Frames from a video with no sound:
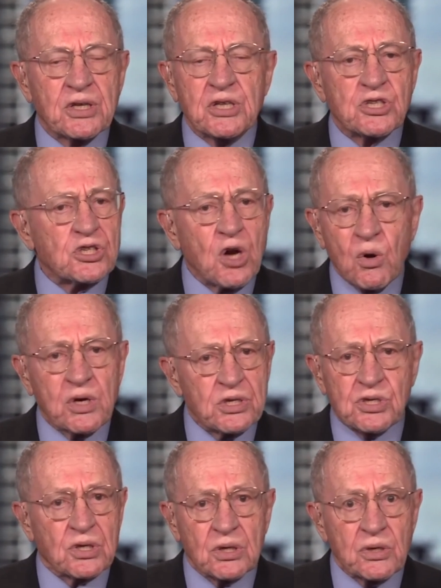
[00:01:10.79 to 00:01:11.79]
There's no
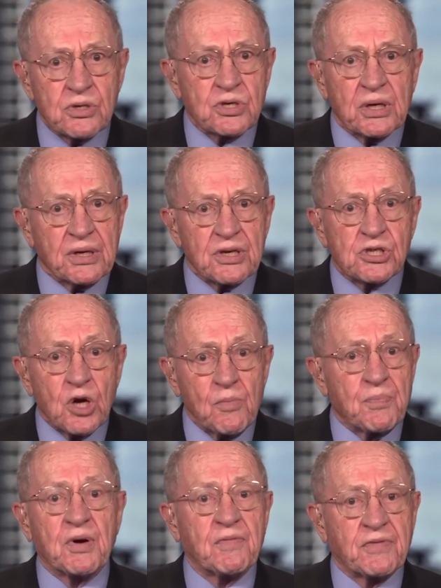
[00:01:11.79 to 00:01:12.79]
good solution. There's no
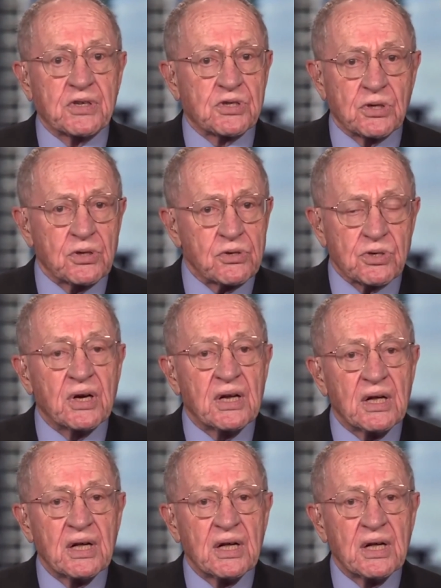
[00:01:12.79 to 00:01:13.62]
perfect solution.